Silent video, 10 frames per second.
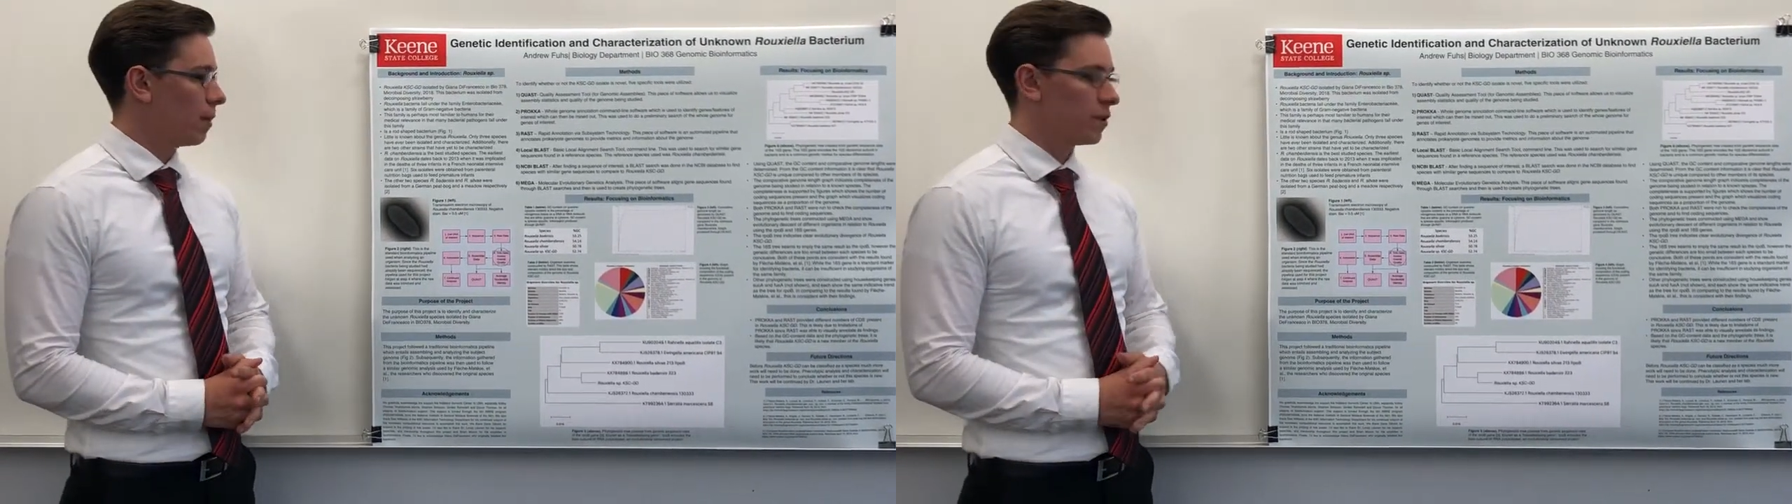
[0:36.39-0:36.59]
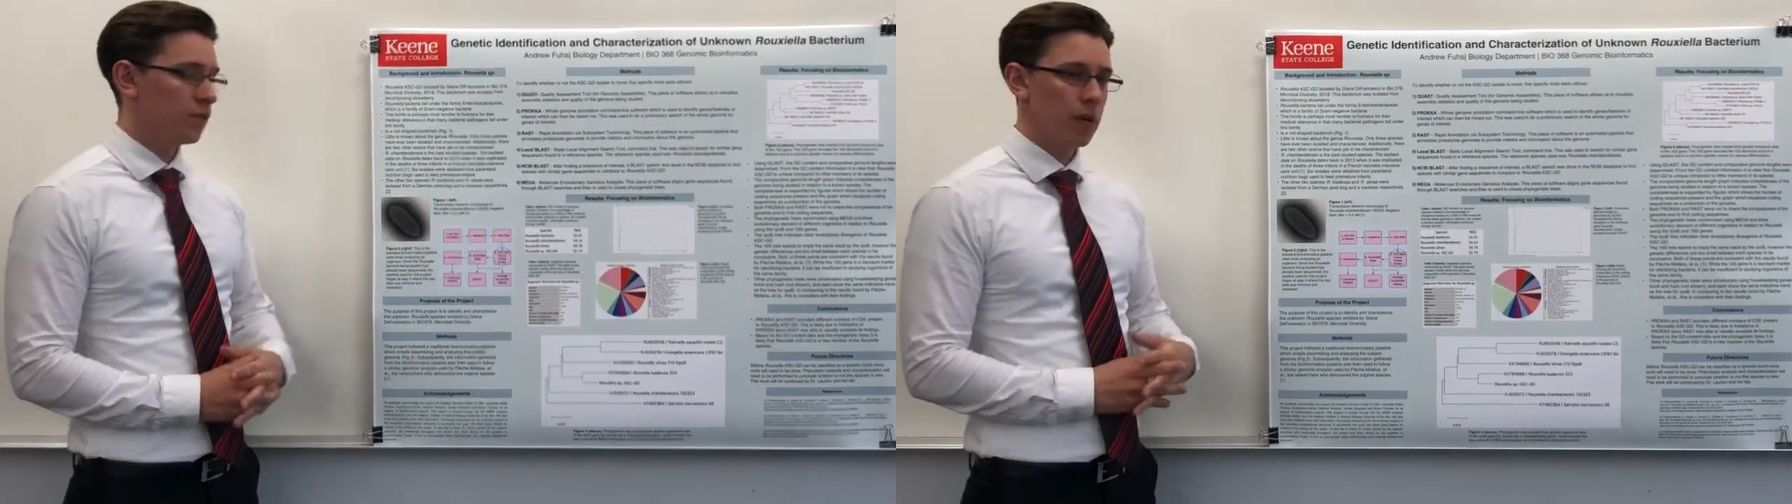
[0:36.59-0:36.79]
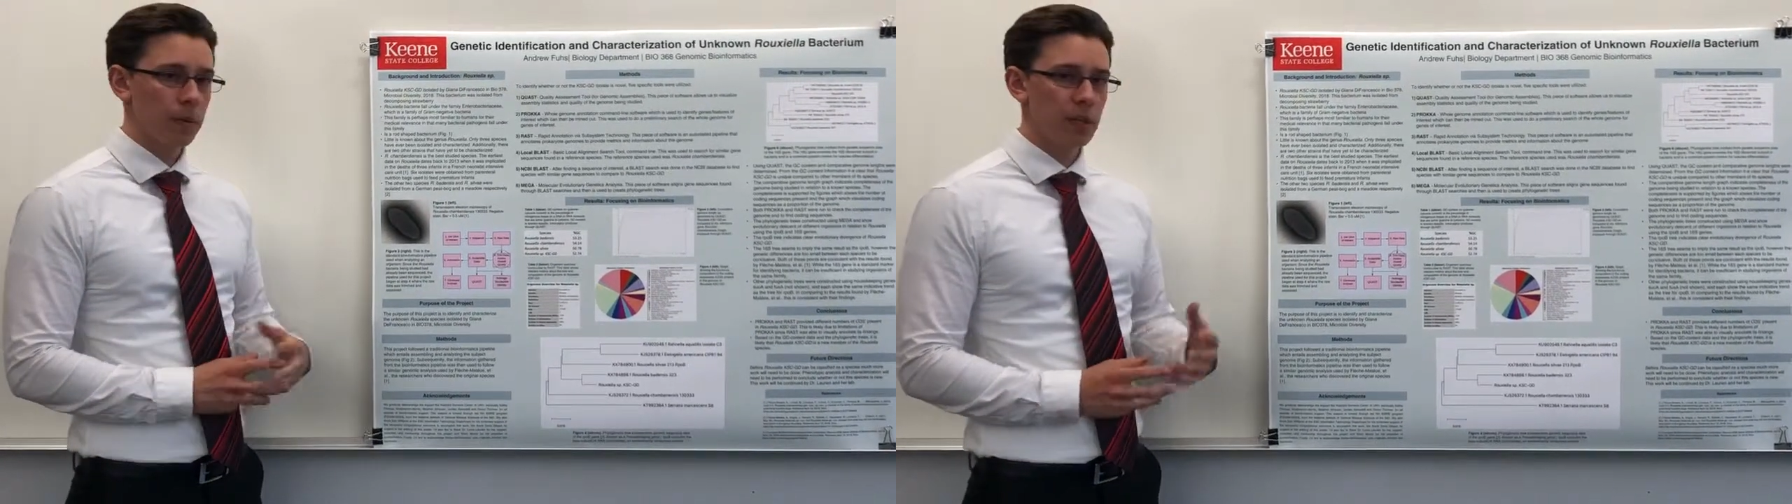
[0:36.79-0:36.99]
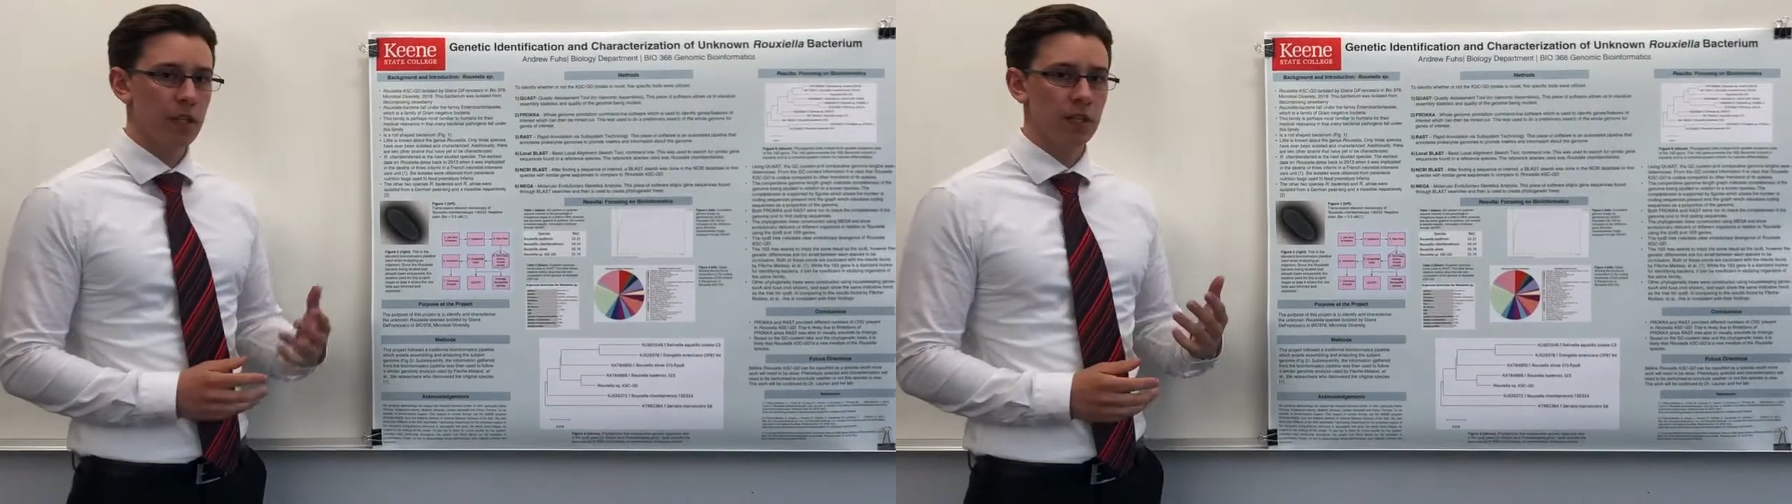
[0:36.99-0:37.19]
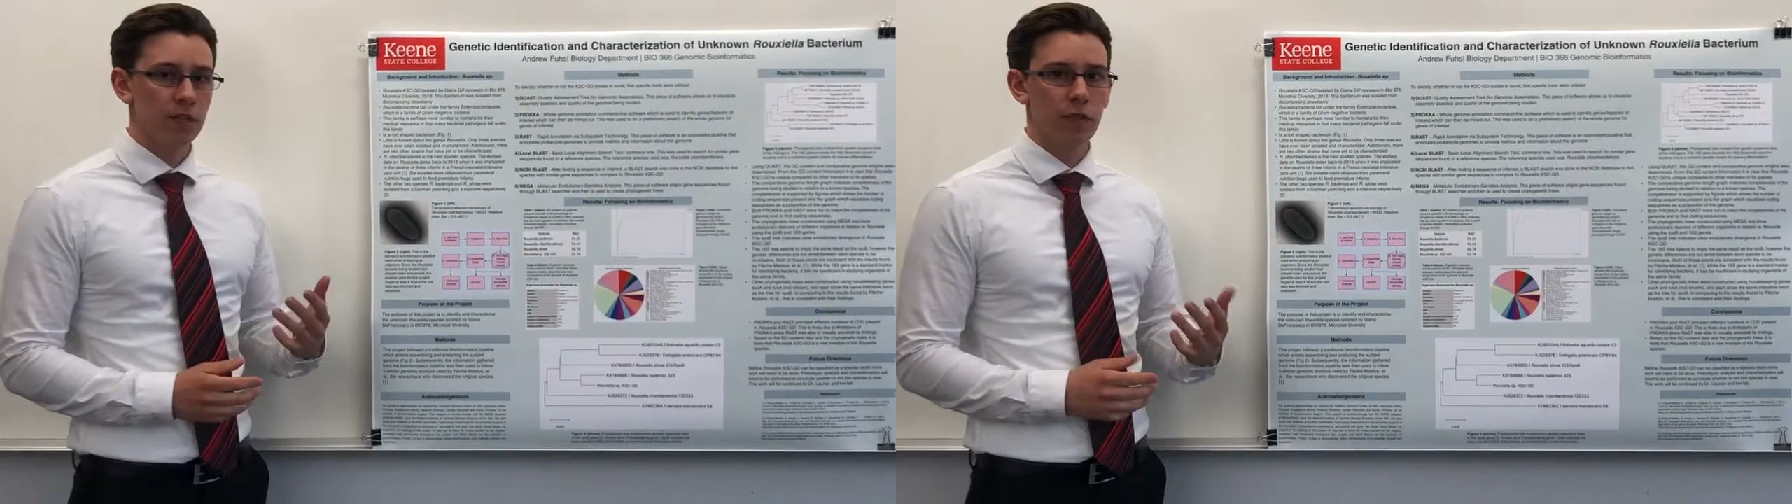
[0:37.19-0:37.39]
This family
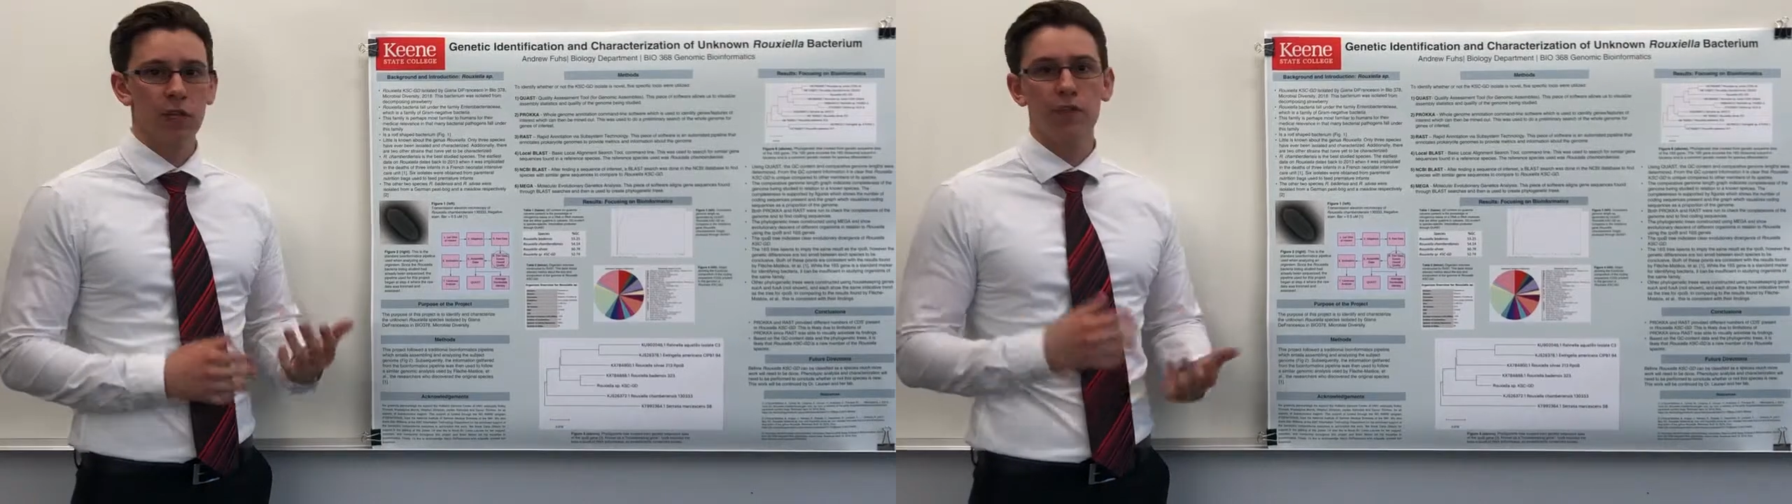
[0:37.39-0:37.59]
is very